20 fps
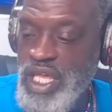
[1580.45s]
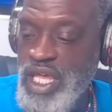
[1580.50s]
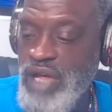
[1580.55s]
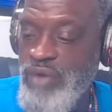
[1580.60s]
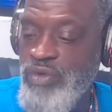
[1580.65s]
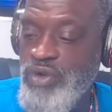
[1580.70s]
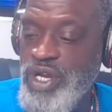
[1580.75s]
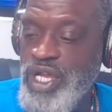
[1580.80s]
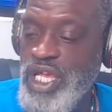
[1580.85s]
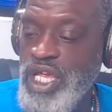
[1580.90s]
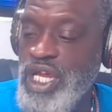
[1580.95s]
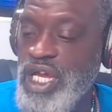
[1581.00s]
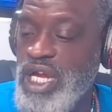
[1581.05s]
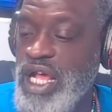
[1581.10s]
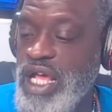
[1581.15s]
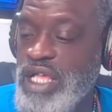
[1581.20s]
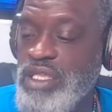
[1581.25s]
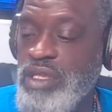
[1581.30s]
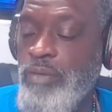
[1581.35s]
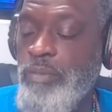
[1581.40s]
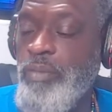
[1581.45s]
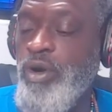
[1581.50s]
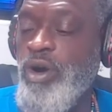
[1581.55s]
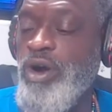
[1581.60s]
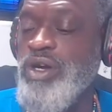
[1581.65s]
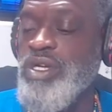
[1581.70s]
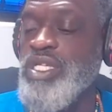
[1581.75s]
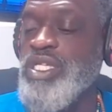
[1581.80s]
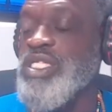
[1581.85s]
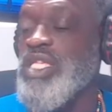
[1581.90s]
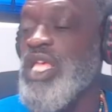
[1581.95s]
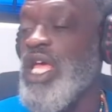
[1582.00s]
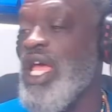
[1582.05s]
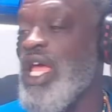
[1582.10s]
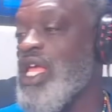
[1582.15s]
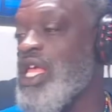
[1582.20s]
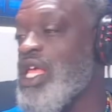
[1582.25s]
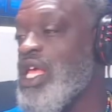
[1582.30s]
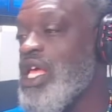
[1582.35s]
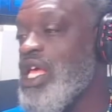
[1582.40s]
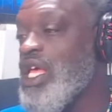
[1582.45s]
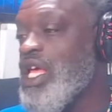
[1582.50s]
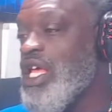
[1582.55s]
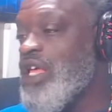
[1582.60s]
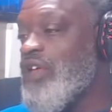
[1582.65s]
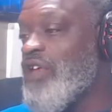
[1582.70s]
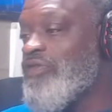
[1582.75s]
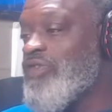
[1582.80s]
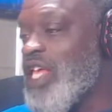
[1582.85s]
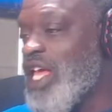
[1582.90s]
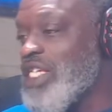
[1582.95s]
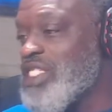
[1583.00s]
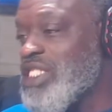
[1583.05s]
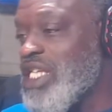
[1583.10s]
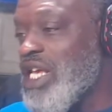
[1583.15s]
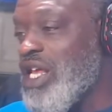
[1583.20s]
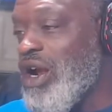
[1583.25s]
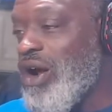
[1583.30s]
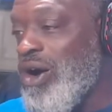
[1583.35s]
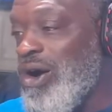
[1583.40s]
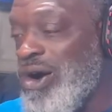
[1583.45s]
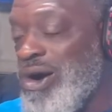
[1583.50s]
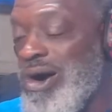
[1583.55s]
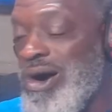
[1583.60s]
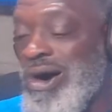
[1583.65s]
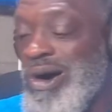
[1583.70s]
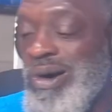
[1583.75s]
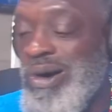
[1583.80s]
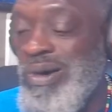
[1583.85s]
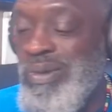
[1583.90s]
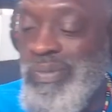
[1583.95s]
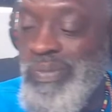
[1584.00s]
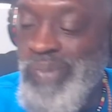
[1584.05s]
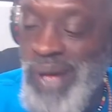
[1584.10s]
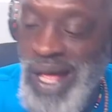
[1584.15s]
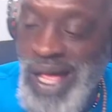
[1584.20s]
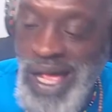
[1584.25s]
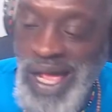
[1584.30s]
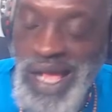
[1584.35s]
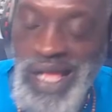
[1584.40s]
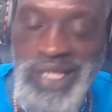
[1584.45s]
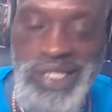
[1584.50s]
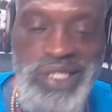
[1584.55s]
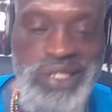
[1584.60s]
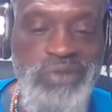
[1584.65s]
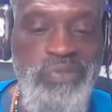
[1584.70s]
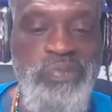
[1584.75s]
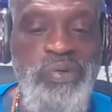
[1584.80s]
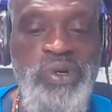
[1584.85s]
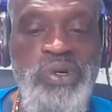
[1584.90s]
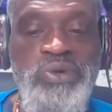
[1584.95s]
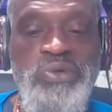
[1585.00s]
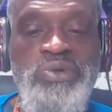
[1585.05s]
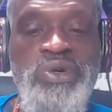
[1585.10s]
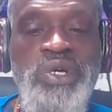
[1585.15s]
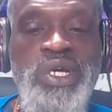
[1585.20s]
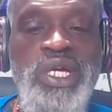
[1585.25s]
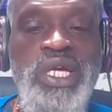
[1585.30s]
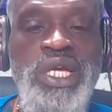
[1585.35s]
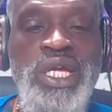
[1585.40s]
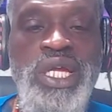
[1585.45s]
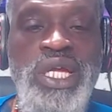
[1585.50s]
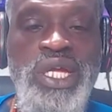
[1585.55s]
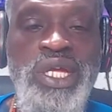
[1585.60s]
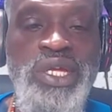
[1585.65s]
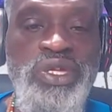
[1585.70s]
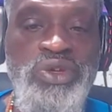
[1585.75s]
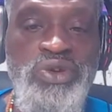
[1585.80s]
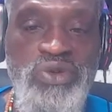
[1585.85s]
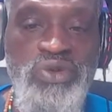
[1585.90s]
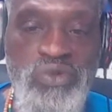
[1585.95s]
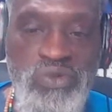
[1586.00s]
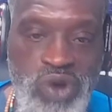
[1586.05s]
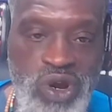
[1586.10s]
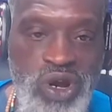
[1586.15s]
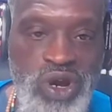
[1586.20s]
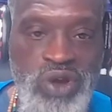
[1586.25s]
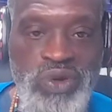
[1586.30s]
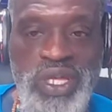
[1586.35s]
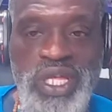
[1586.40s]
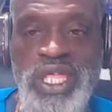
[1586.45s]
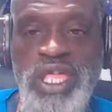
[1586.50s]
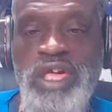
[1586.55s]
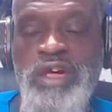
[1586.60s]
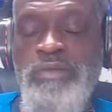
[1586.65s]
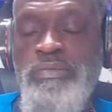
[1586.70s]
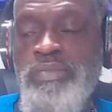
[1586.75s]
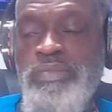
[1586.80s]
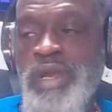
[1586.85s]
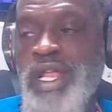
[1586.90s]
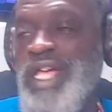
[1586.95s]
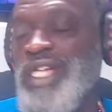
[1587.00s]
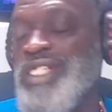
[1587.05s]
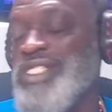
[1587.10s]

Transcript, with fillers: I want to hit it out the park today, if that's at all possible in your world. Can you bless